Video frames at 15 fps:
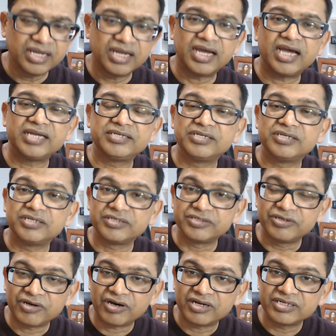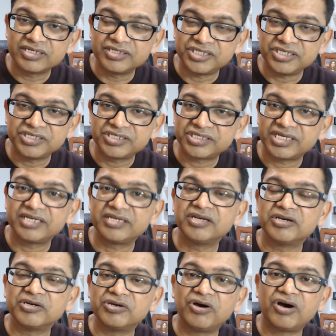And God, Jesus saying,
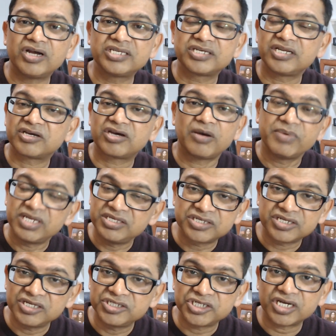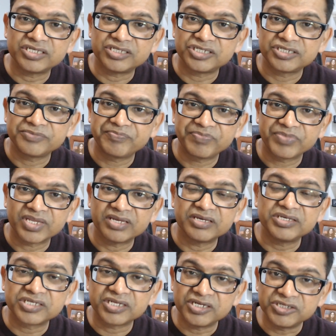God is going to come and he's going to judge.
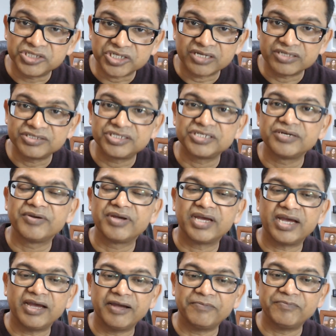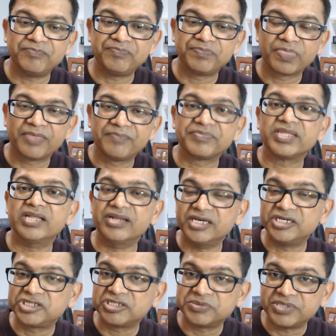He's going to judge the
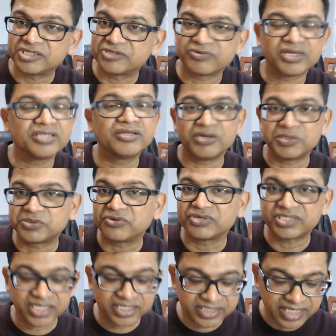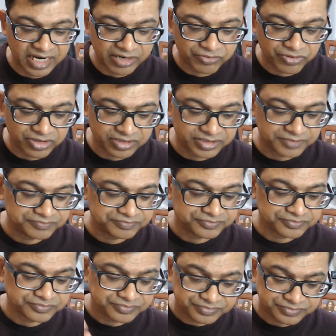nation of Israel and, of course, the entire world.
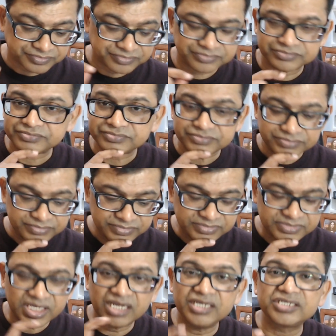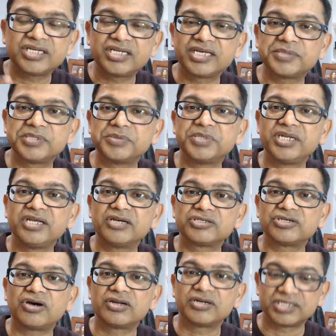He's going to give the vineyard to
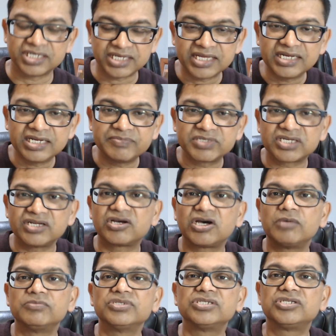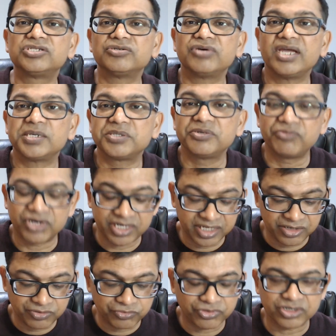others. The kingdom is going to come to everyone in
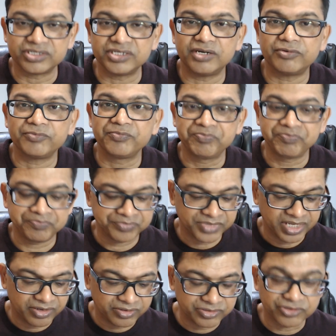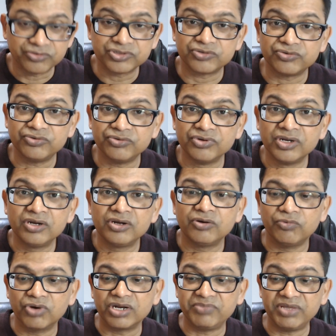the world now, those who
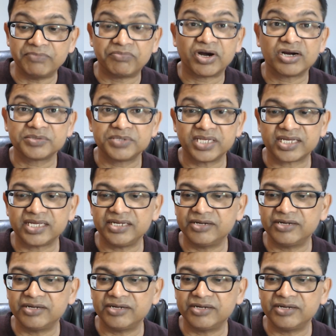want to be a part of that kingdom.